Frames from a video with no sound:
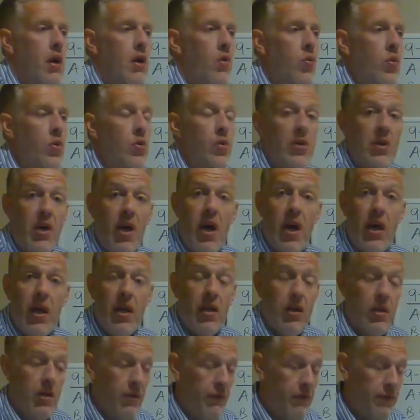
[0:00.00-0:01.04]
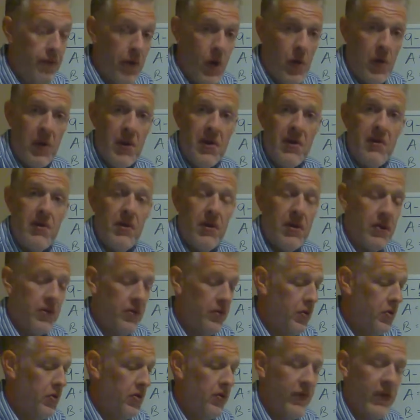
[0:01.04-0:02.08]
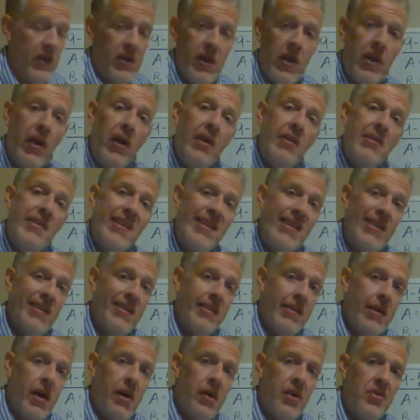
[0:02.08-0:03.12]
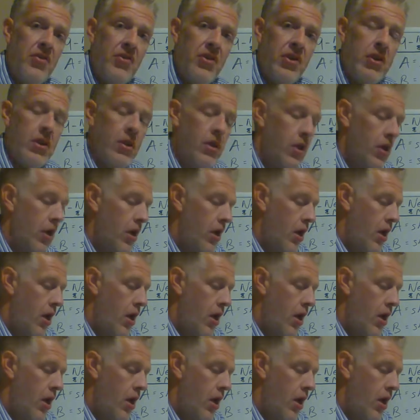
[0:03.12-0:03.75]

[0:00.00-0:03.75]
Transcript: we will talk and focus exclusively then on deontology.